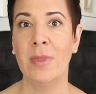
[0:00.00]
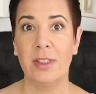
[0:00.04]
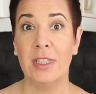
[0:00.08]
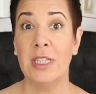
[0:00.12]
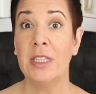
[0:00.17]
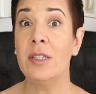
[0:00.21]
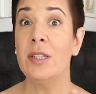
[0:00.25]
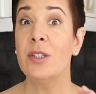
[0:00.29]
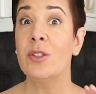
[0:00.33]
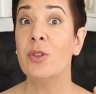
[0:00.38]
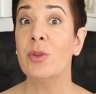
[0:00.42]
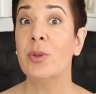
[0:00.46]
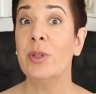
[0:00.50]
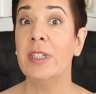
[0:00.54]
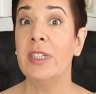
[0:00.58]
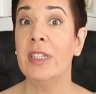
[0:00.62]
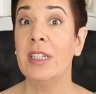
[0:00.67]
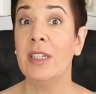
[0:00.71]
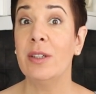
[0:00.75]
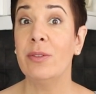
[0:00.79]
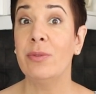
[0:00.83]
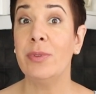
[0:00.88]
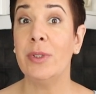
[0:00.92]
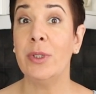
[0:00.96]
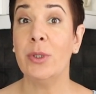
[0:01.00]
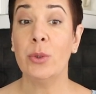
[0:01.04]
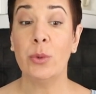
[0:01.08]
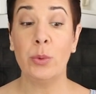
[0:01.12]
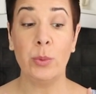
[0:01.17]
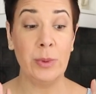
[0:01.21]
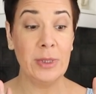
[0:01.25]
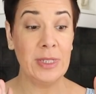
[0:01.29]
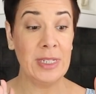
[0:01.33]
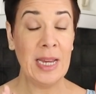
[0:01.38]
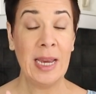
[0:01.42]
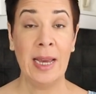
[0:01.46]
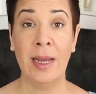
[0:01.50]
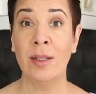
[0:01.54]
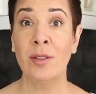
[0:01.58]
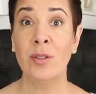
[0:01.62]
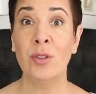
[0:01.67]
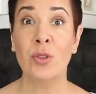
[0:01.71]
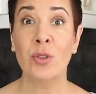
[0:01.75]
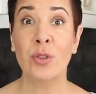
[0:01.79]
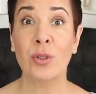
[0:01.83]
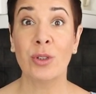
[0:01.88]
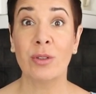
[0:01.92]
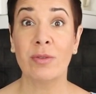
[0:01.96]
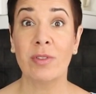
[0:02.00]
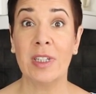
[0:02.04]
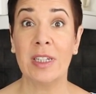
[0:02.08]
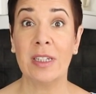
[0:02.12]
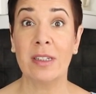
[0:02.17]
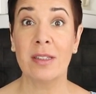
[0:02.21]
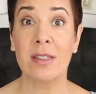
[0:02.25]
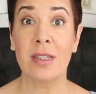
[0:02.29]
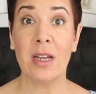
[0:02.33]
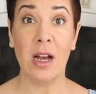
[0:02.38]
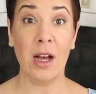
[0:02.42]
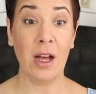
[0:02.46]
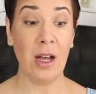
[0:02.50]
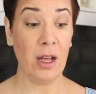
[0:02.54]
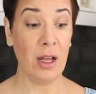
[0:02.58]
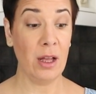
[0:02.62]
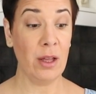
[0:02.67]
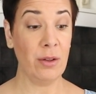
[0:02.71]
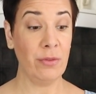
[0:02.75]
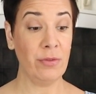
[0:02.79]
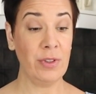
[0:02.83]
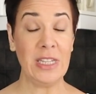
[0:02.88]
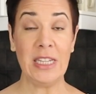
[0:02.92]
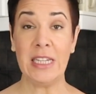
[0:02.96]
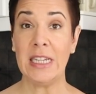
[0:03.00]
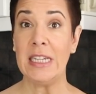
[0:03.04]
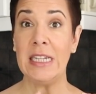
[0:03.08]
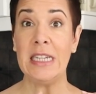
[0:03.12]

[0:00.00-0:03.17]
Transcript: This is going to give you 10 servings of